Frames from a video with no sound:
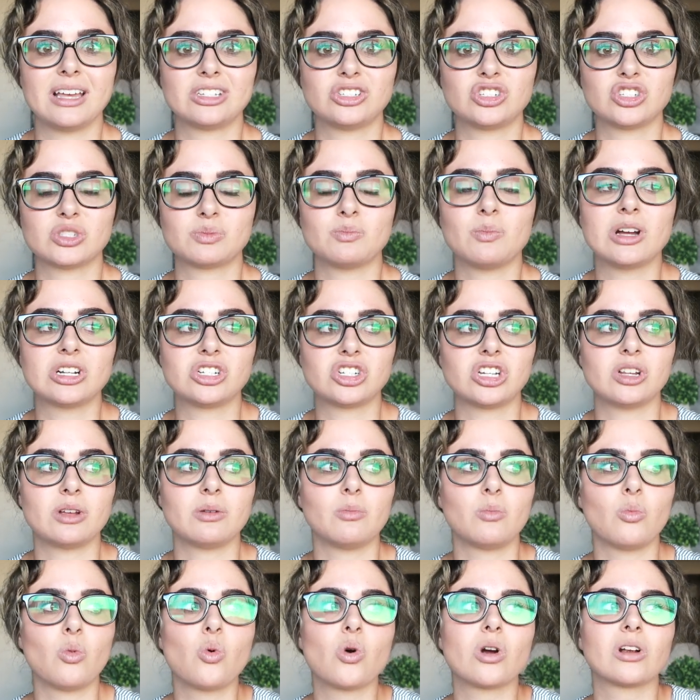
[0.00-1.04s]
It's just much
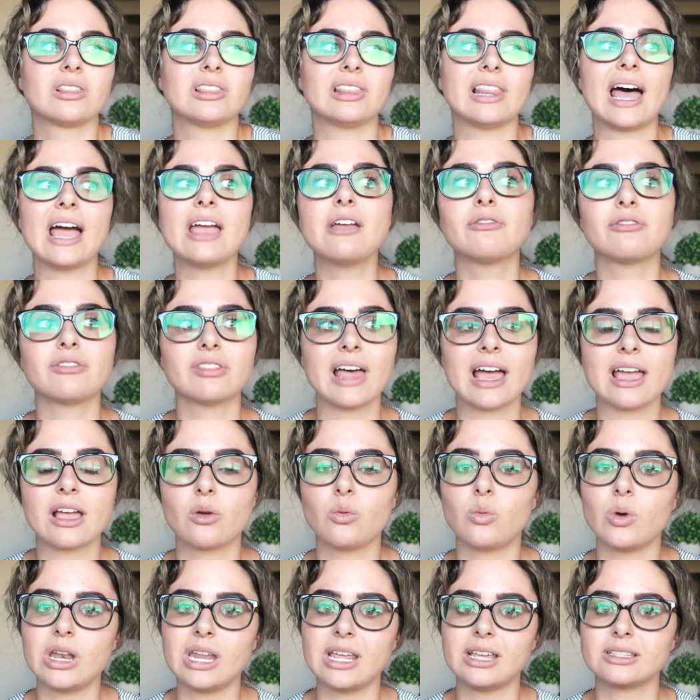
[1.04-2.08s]
more
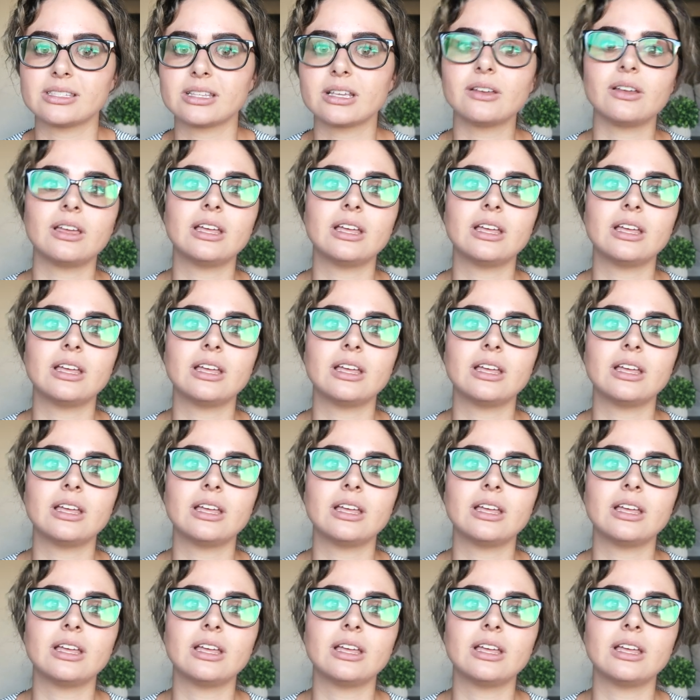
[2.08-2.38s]
lifelike when it's